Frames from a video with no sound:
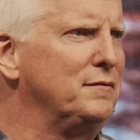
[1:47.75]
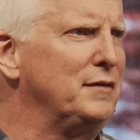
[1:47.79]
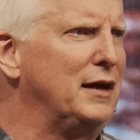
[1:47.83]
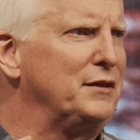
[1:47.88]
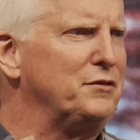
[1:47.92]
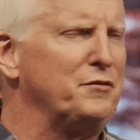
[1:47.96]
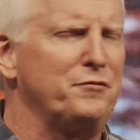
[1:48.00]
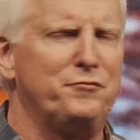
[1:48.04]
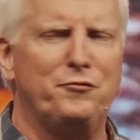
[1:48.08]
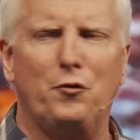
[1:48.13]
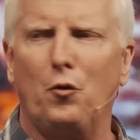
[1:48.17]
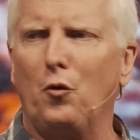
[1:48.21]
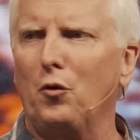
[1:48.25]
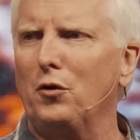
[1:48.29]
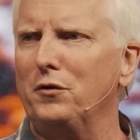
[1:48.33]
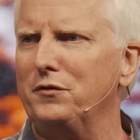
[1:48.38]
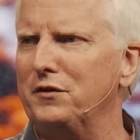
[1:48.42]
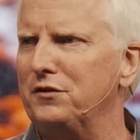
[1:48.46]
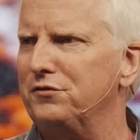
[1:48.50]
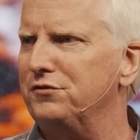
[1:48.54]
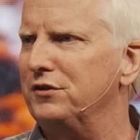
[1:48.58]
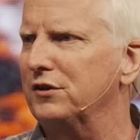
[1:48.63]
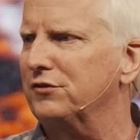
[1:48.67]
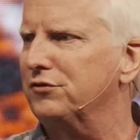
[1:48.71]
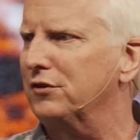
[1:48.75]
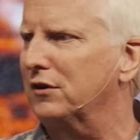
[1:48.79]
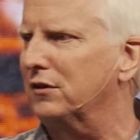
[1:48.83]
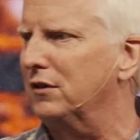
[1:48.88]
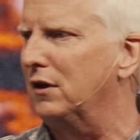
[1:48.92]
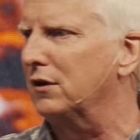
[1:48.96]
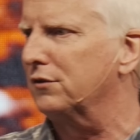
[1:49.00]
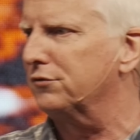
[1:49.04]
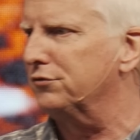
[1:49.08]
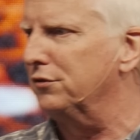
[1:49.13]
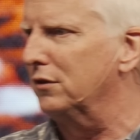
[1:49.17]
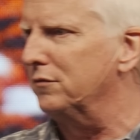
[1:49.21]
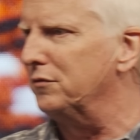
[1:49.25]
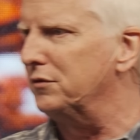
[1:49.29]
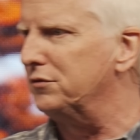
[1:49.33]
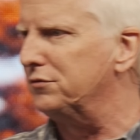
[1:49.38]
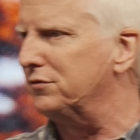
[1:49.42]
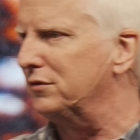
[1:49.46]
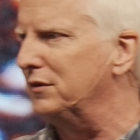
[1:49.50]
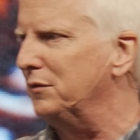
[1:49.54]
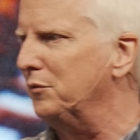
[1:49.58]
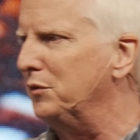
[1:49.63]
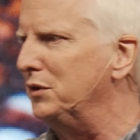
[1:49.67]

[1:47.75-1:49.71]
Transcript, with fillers: at the four and the six o'clock service.